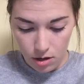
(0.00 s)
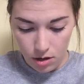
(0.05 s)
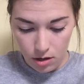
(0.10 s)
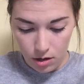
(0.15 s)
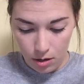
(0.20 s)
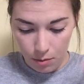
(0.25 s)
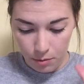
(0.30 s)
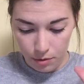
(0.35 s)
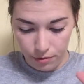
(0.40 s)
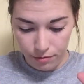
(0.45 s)

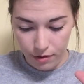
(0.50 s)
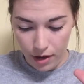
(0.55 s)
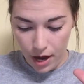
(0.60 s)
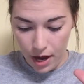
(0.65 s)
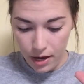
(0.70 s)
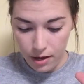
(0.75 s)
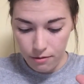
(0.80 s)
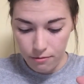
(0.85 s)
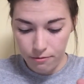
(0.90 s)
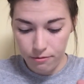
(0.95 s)
Number
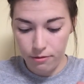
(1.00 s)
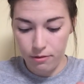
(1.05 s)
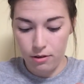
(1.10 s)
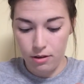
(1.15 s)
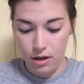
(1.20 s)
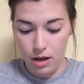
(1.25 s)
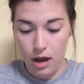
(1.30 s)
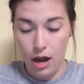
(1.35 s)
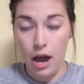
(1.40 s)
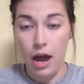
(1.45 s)
5,
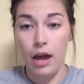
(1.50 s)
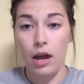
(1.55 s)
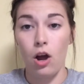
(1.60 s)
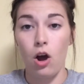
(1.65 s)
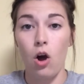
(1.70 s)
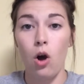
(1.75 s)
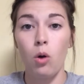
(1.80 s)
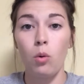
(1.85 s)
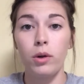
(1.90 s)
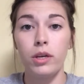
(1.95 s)
I
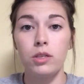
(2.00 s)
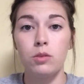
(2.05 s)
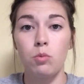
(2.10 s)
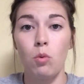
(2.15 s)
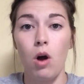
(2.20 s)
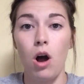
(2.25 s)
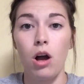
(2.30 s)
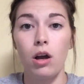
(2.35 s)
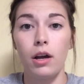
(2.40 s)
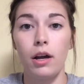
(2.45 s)
always
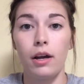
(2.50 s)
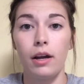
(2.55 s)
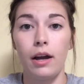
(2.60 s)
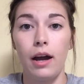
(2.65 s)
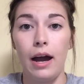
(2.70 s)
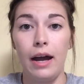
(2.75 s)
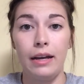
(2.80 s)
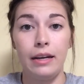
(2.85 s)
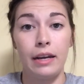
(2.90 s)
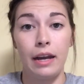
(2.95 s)
walk,
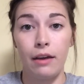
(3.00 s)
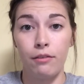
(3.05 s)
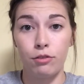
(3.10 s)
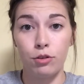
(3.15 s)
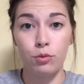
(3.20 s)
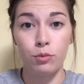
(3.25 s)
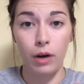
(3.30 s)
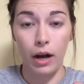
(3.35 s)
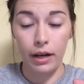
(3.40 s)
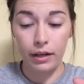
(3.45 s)
I
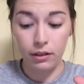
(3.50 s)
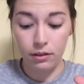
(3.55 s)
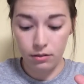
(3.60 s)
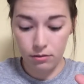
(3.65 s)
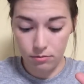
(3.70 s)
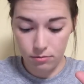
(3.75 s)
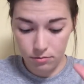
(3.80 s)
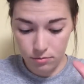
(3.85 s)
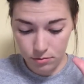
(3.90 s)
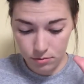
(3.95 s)
never run.
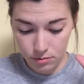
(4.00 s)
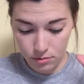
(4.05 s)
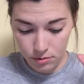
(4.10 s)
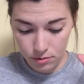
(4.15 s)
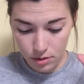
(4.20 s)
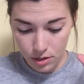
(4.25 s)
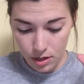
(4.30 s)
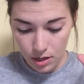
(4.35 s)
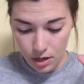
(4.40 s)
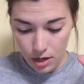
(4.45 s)

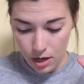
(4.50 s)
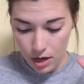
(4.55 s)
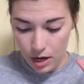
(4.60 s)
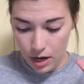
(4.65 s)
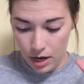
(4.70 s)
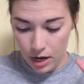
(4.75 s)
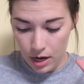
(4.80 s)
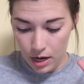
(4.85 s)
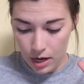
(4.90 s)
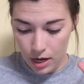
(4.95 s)

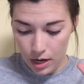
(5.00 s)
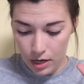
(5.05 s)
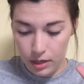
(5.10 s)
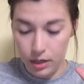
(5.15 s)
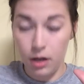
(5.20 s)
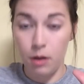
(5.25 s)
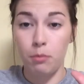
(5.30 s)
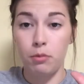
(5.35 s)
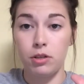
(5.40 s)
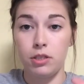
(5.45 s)

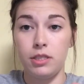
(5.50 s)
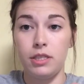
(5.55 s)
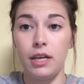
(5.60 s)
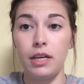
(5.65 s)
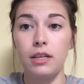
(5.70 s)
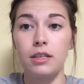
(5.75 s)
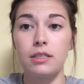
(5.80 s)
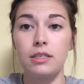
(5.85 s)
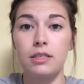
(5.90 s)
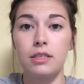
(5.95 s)
And number
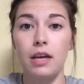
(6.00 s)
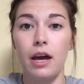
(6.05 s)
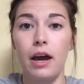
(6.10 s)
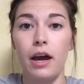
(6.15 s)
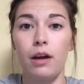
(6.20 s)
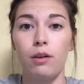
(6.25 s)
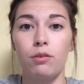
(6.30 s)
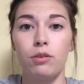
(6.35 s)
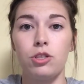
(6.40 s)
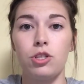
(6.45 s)
6,
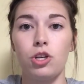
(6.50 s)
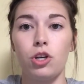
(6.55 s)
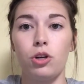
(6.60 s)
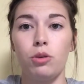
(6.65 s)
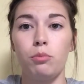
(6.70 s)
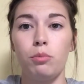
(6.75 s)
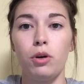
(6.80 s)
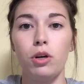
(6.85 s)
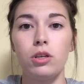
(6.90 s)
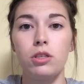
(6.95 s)
I
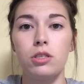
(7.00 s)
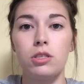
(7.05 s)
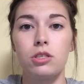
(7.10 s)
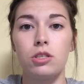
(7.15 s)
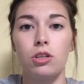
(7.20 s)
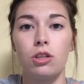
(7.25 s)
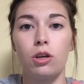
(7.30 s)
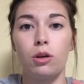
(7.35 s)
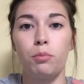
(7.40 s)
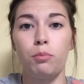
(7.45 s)
return books
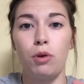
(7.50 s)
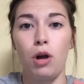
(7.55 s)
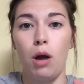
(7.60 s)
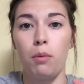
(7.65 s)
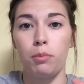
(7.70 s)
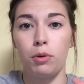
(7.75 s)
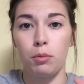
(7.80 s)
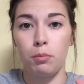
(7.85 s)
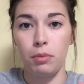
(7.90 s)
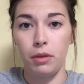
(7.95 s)
to their
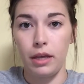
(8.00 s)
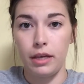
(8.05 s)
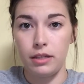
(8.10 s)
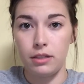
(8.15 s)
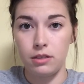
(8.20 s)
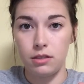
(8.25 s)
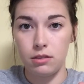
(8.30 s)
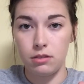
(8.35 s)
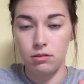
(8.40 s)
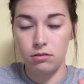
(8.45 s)
proper
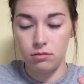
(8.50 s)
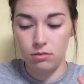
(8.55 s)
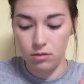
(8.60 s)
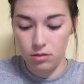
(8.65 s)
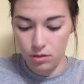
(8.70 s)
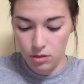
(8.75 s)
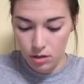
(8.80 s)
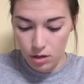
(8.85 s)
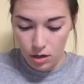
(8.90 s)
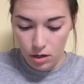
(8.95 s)
place.
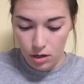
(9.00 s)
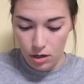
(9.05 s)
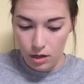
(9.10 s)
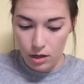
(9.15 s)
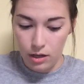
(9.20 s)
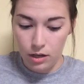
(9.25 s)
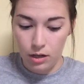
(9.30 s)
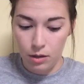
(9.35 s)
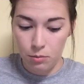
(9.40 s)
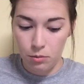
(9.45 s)

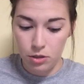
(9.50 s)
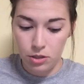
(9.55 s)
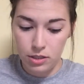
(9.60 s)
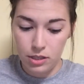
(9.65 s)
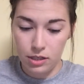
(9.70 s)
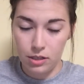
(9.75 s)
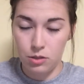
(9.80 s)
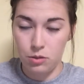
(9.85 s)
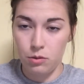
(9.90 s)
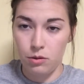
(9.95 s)
And number
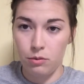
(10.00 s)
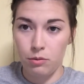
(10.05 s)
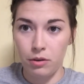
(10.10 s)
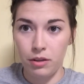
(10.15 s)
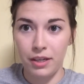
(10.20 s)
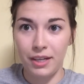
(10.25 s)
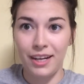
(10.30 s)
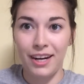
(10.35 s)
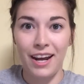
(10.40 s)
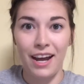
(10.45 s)
6, we're
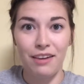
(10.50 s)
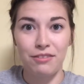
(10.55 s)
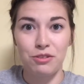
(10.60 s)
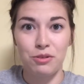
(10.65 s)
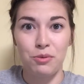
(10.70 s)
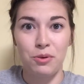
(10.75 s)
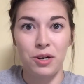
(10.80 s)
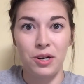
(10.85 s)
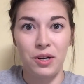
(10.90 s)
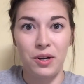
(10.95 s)
really going to have
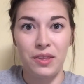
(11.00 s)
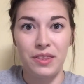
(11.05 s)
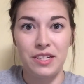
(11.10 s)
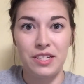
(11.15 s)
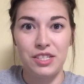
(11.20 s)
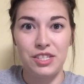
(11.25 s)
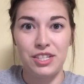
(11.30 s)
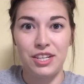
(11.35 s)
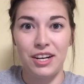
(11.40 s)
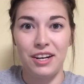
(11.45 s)
to work on
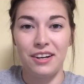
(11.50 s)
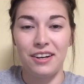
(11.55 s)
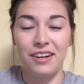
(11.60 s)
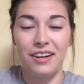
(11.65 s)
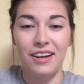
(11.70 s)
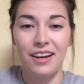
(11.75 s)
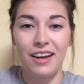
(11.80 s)
this year.